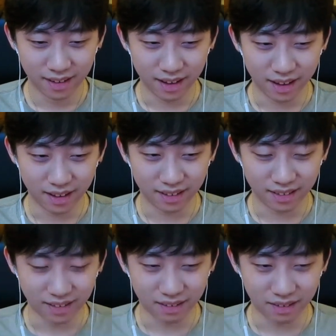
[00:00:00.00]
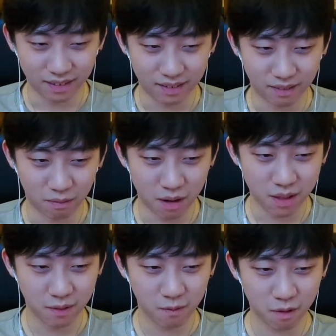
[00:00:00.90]
And
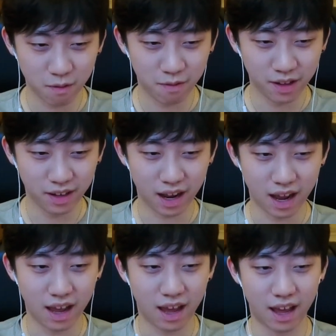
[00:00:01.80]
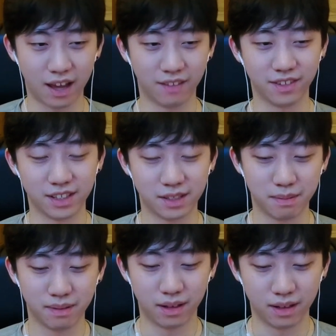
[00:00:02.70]
one feeling I have is
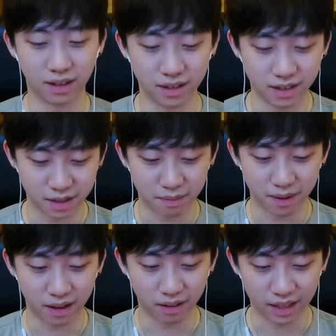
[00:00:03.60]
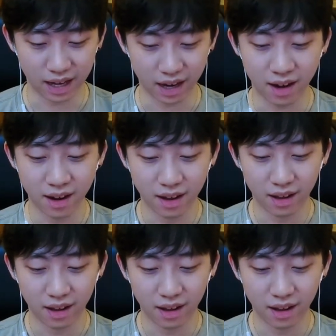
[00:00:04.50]
about that